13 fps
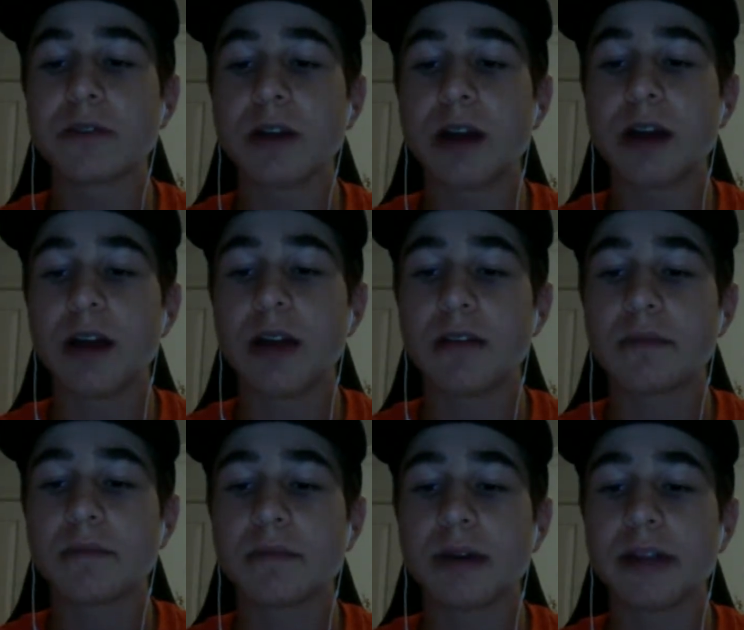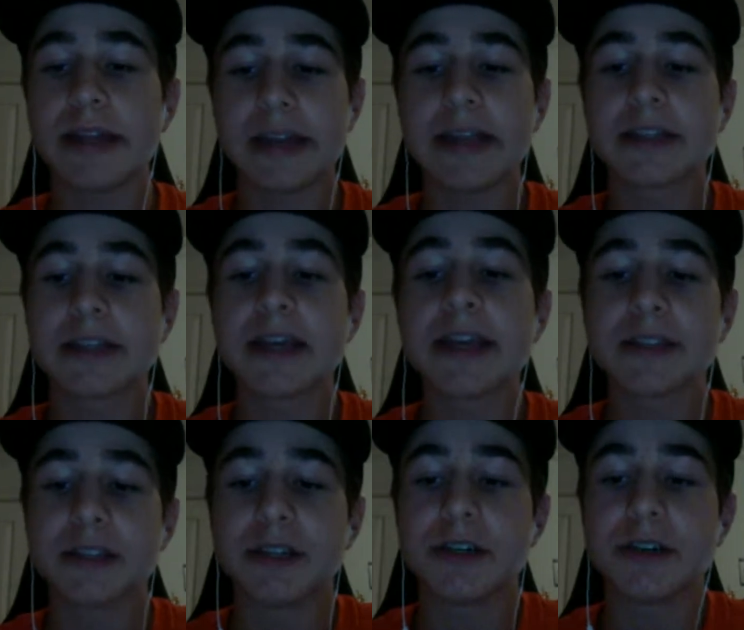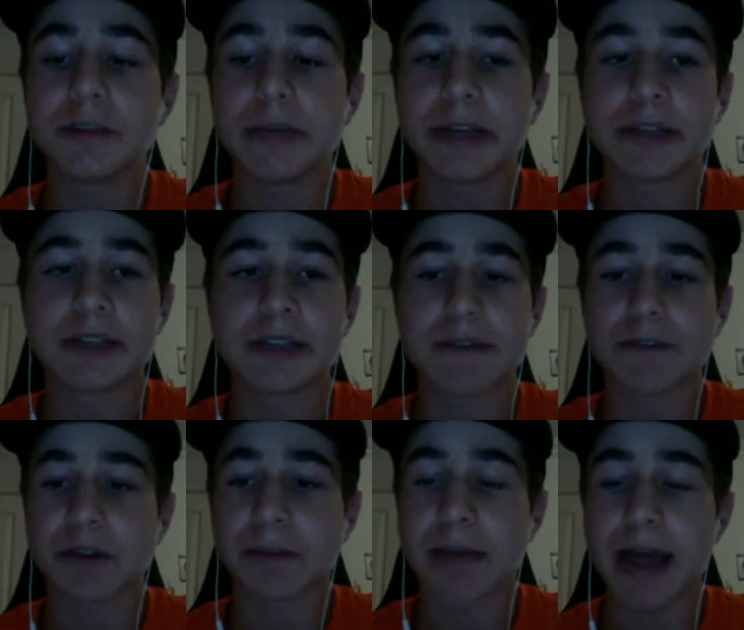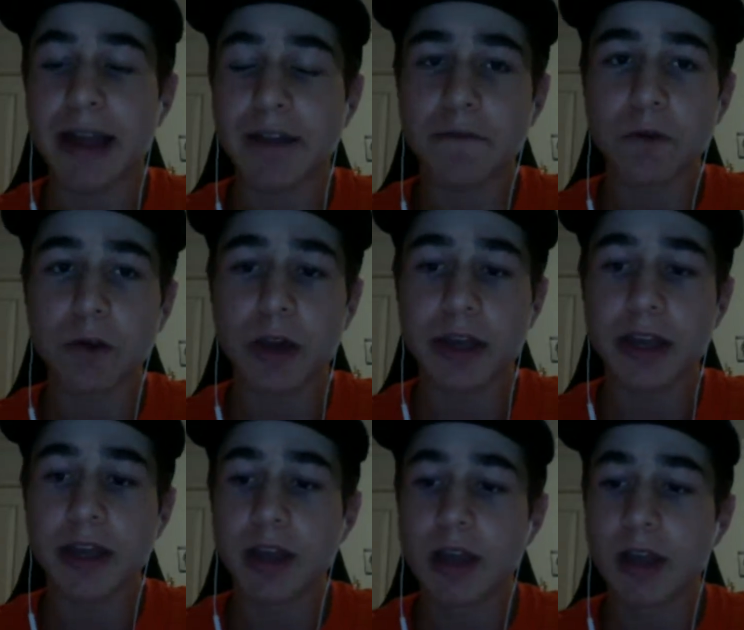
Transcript: But it is good because they have Troy McAvoy,